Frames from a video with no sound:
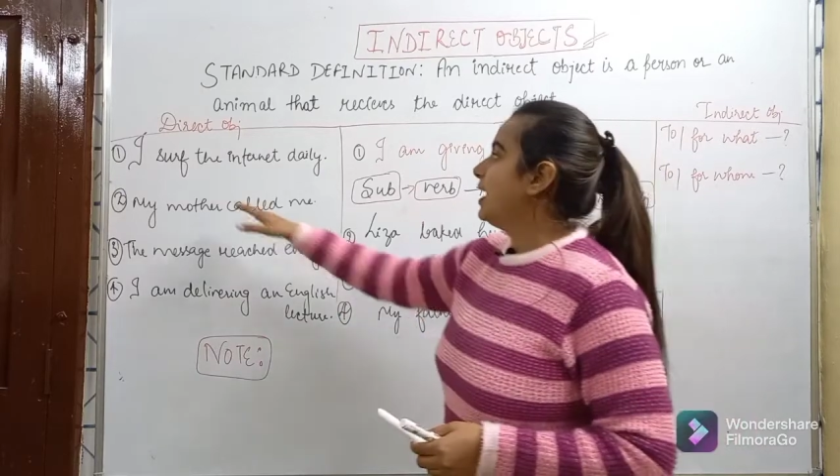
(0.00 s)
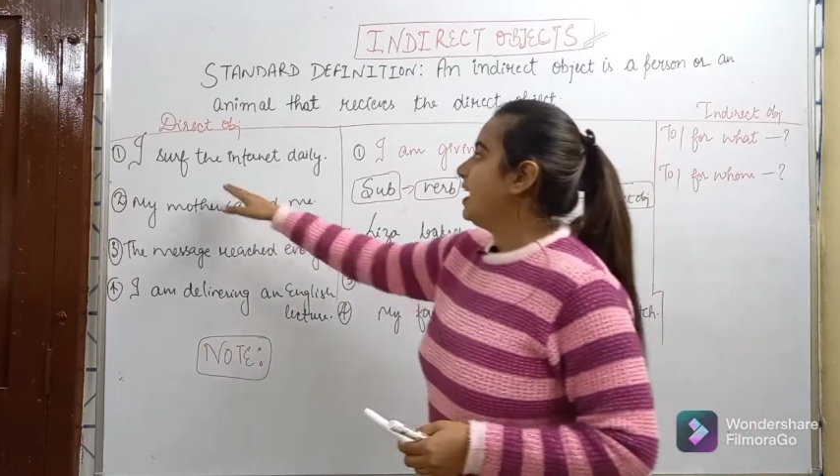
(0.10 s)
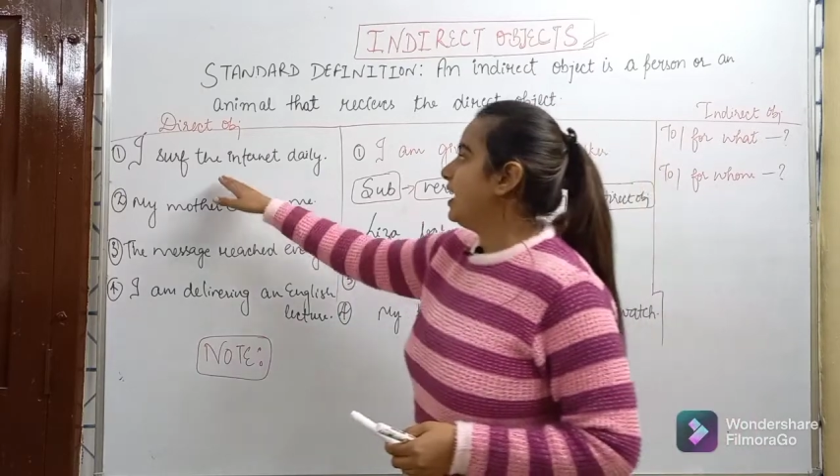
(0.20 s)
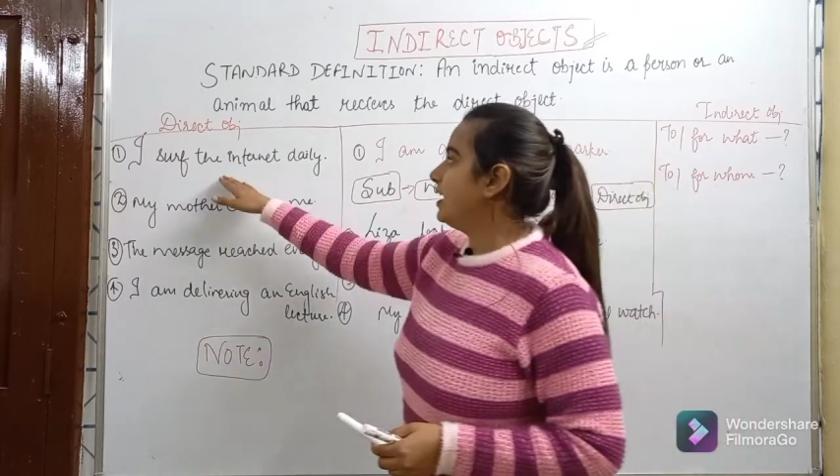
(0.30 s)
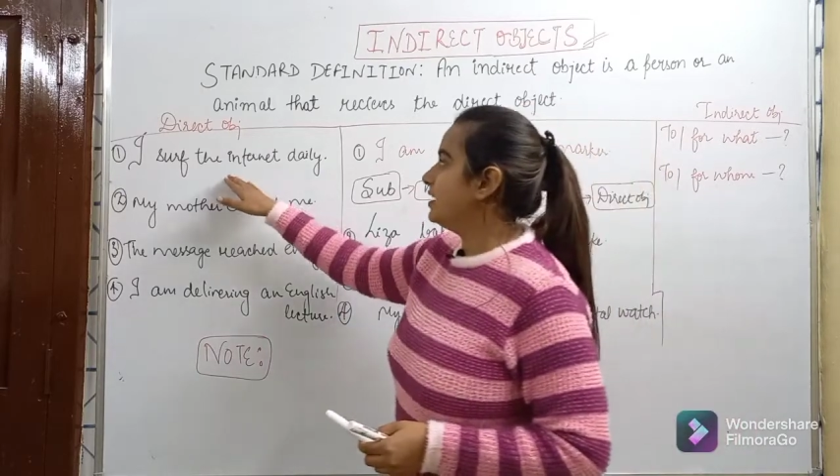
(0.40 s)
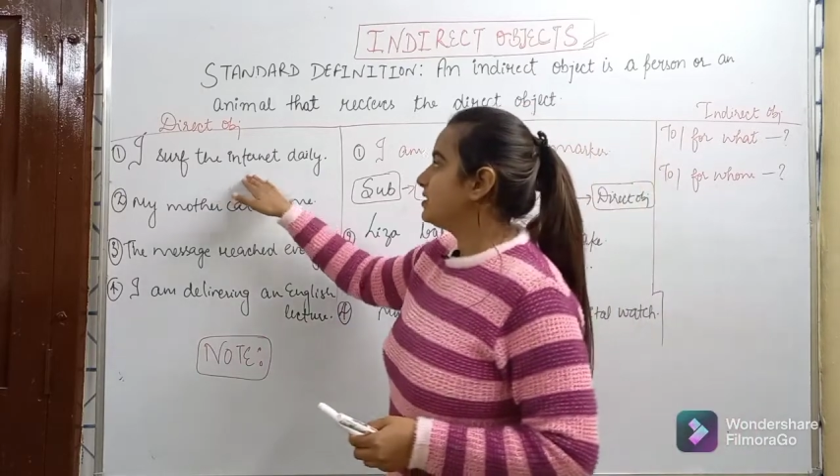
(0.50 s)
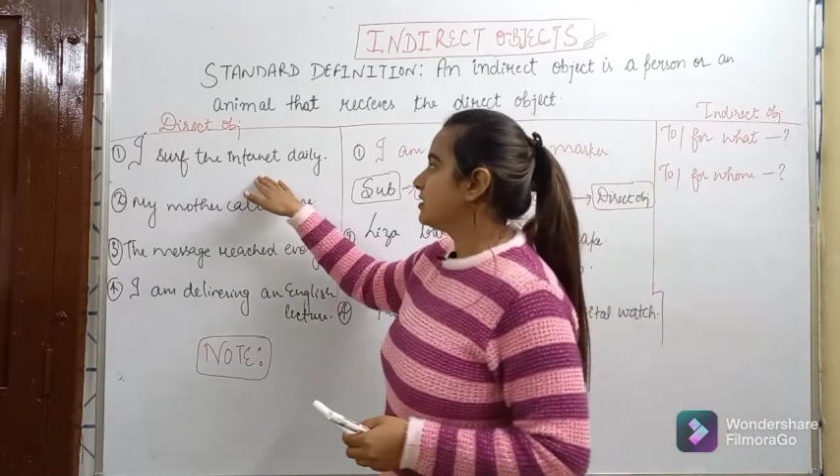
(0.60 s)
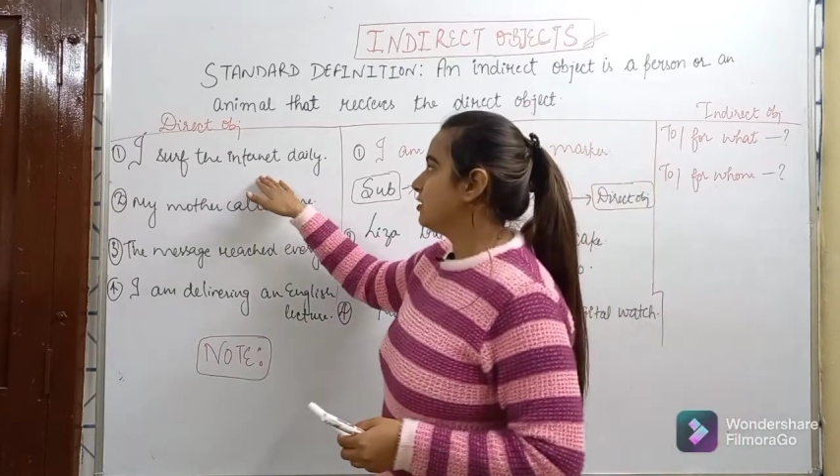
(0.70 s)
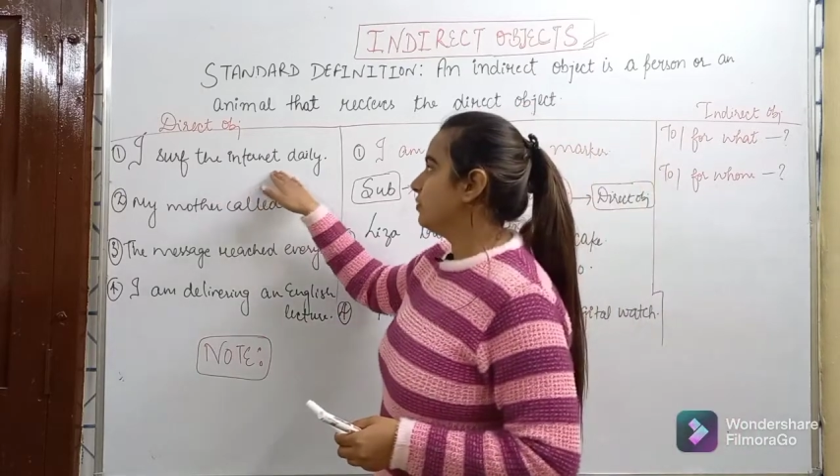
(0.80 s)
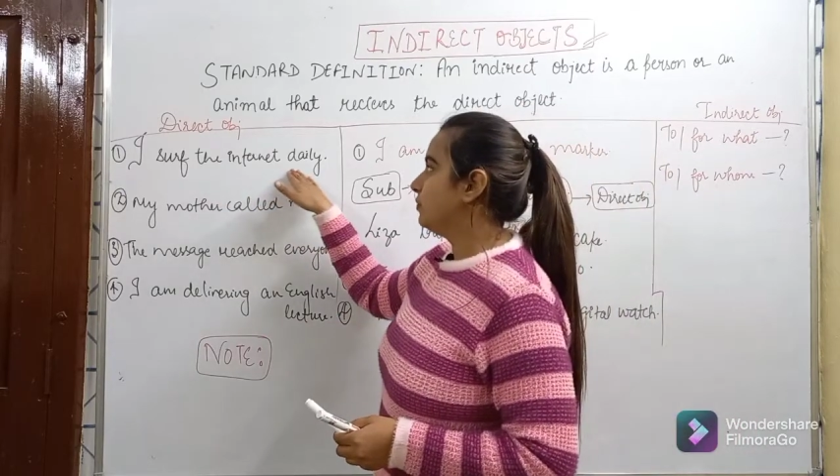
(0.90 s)
I
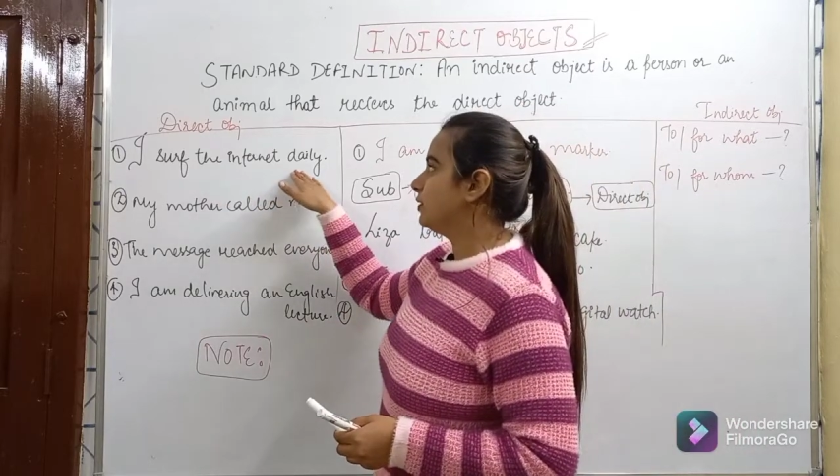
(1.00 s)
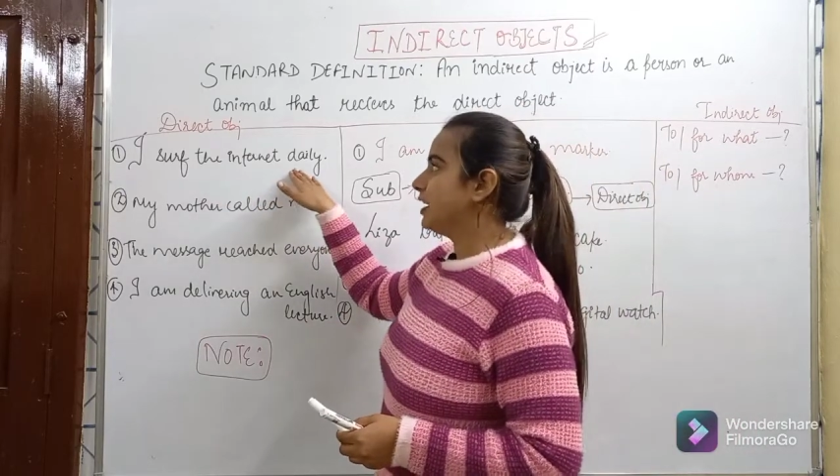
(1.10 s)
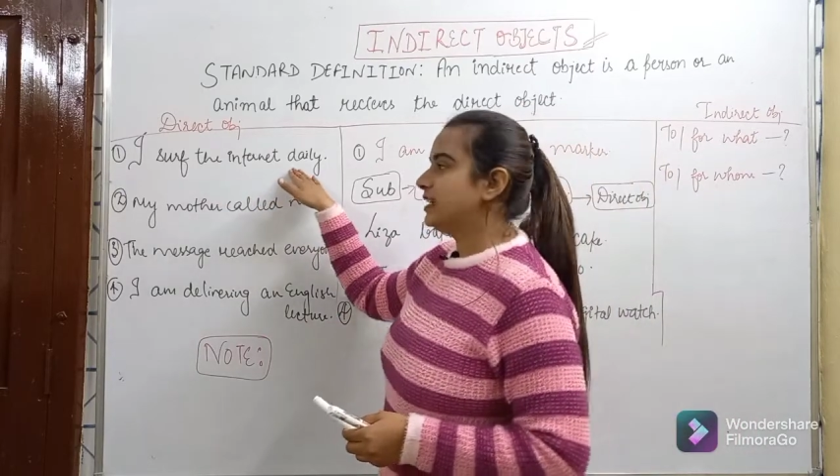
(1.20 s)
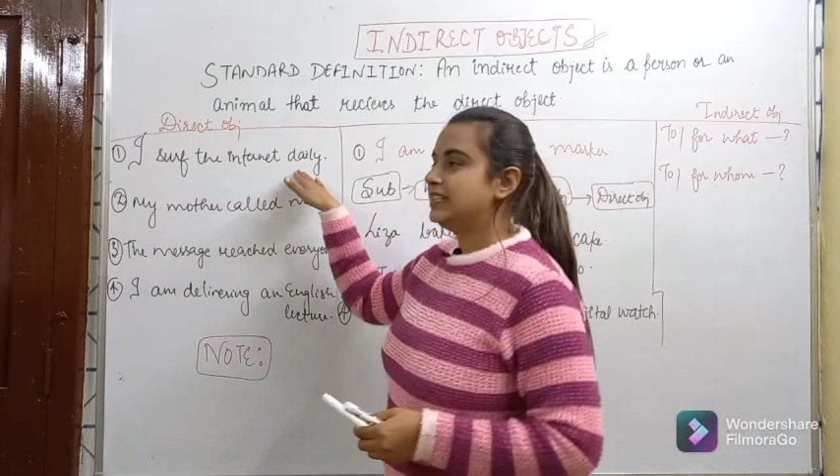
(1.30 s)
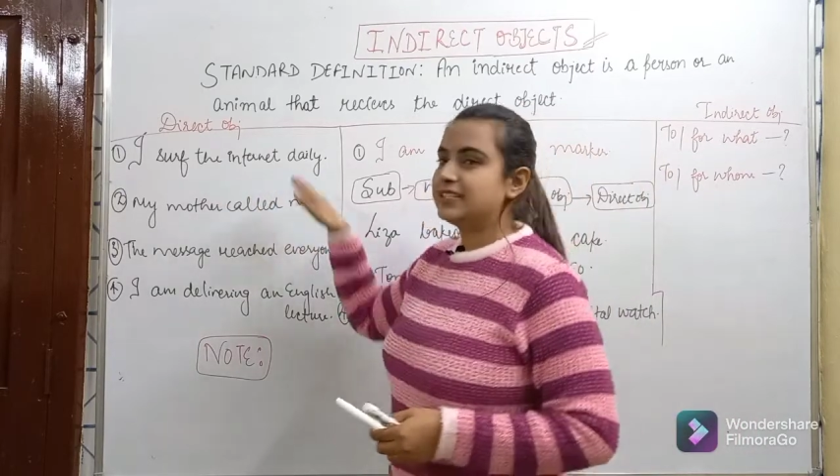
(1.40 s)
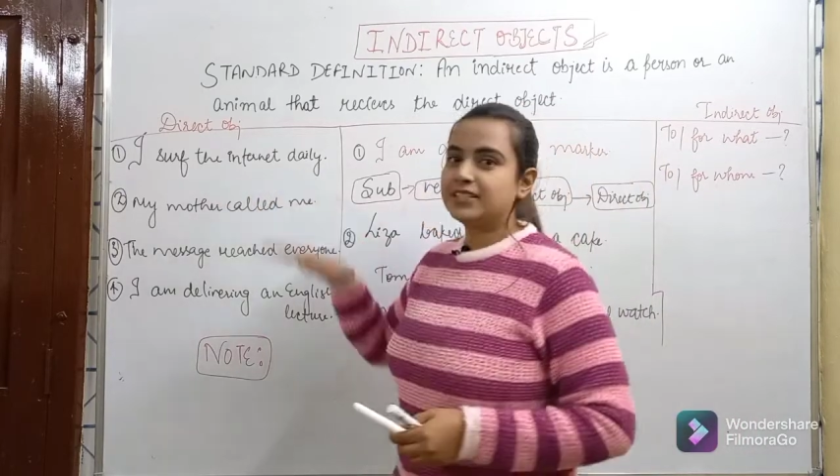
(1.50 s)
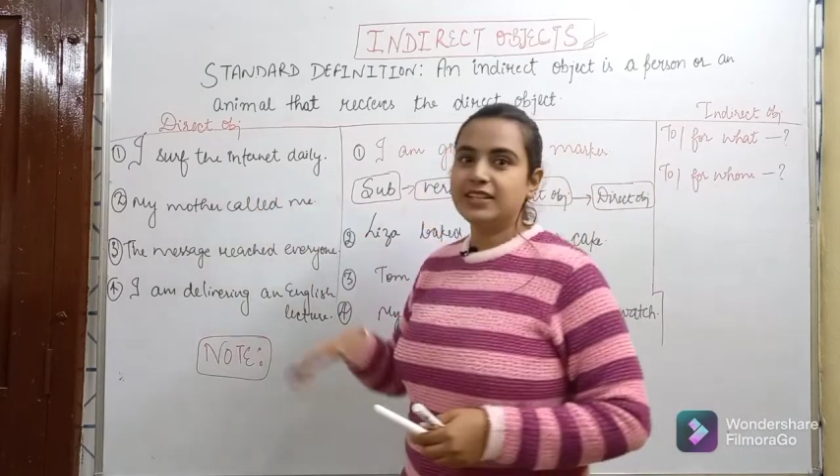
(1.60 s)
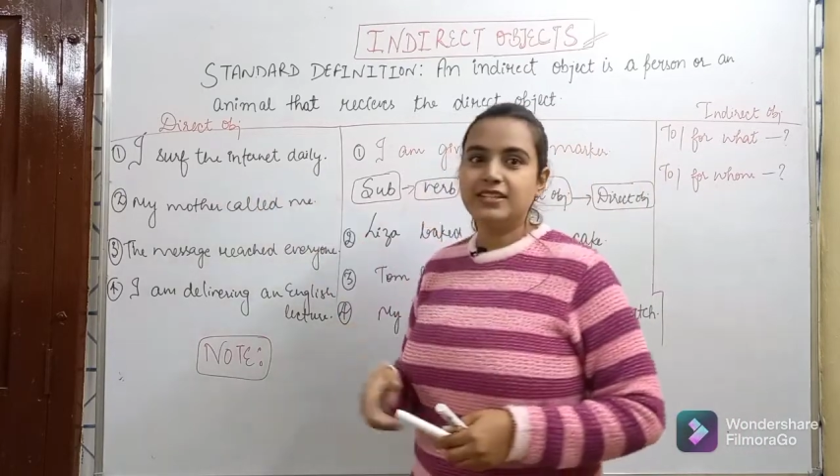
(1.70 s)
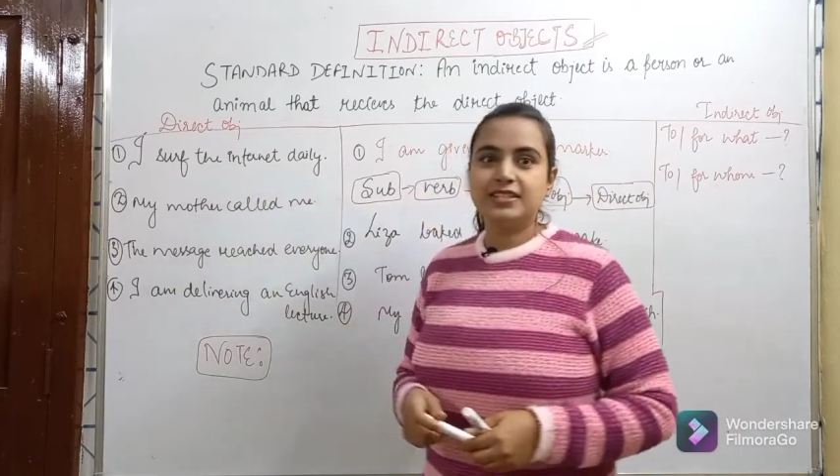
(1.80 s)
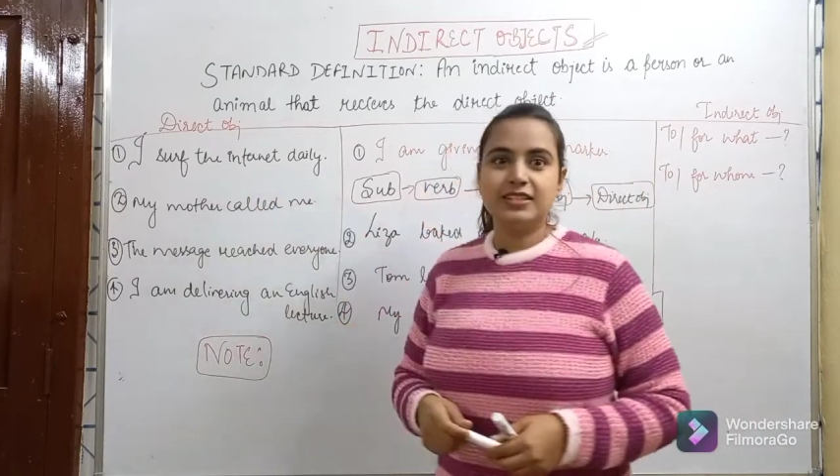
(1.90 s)
surf the
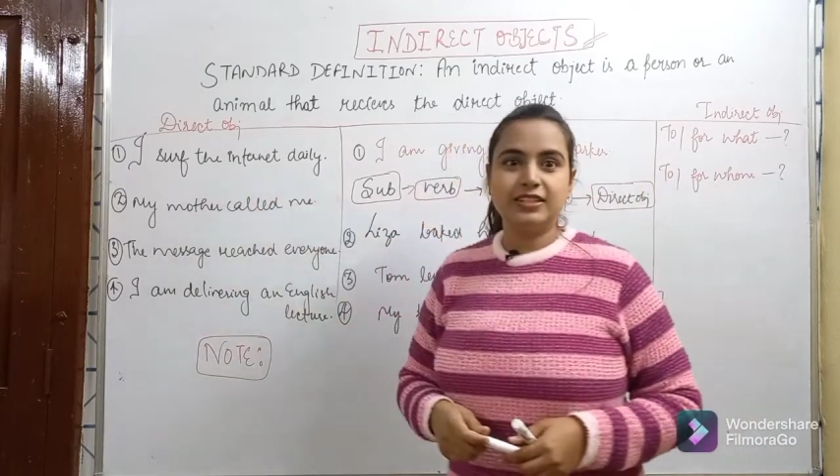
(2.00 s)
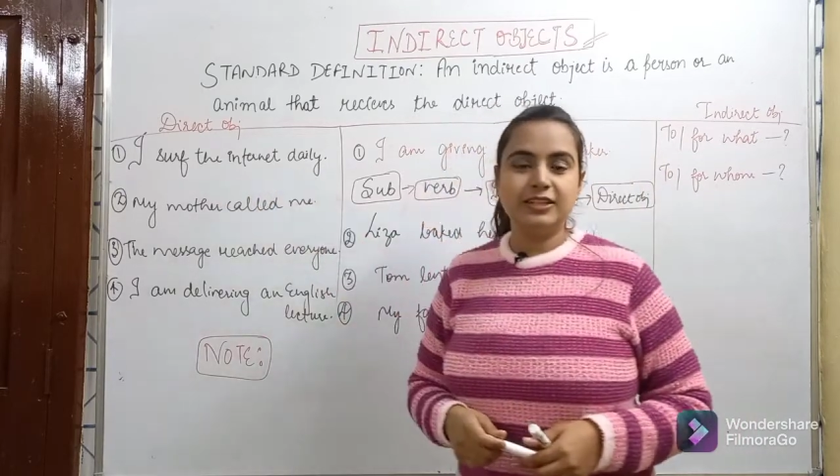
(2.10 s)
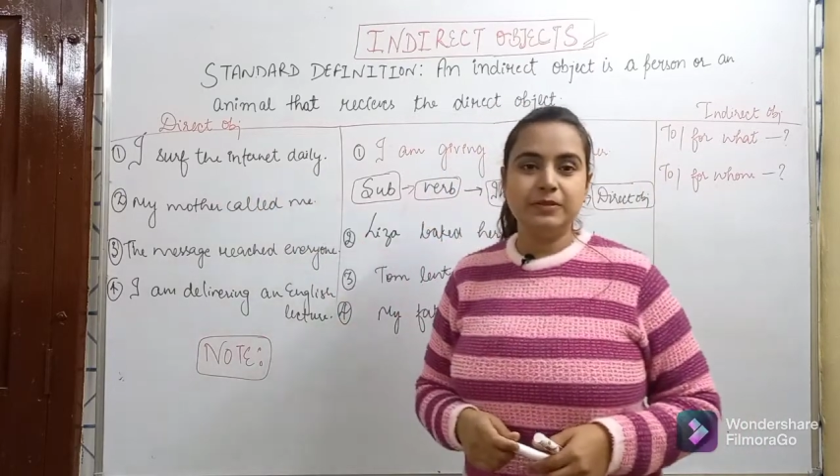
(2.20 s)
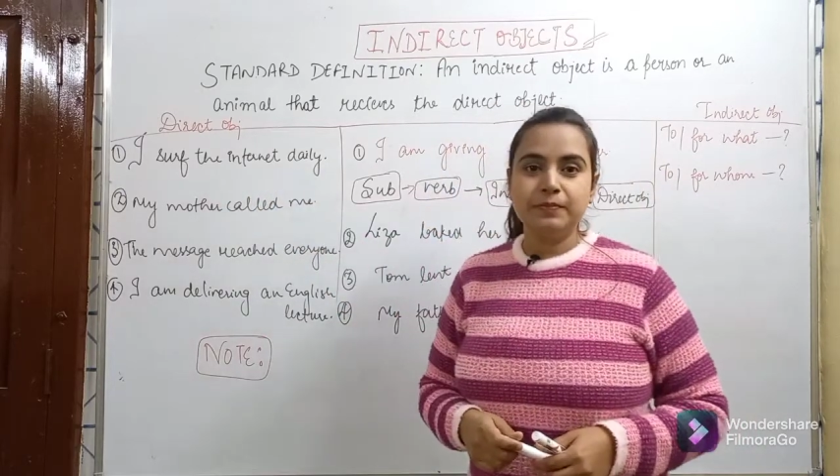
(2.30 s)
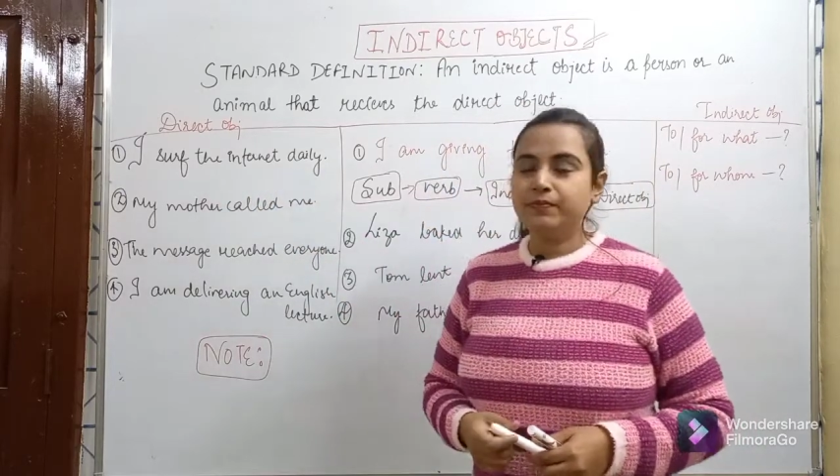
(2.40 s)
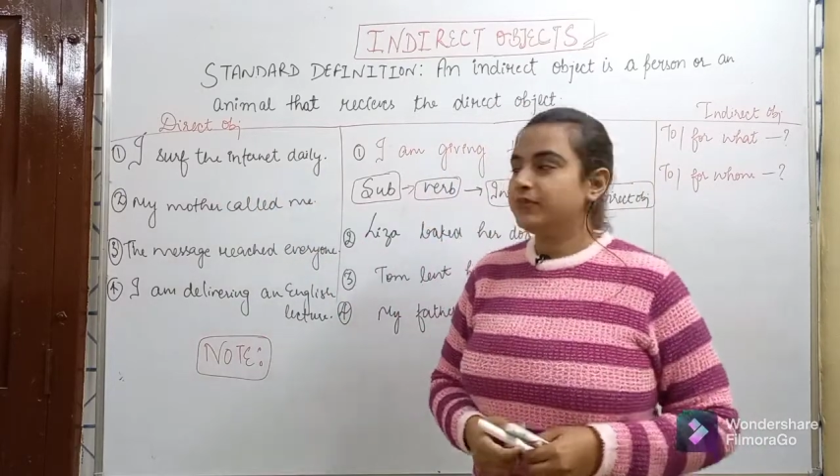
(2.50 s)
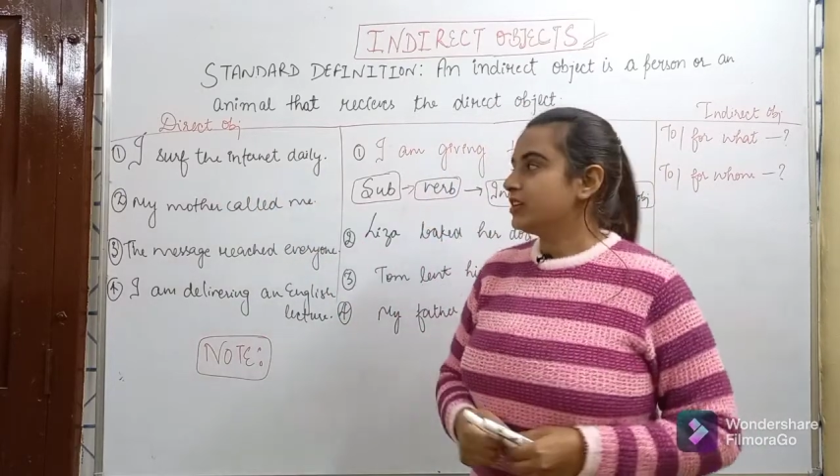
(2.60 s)
internet daily.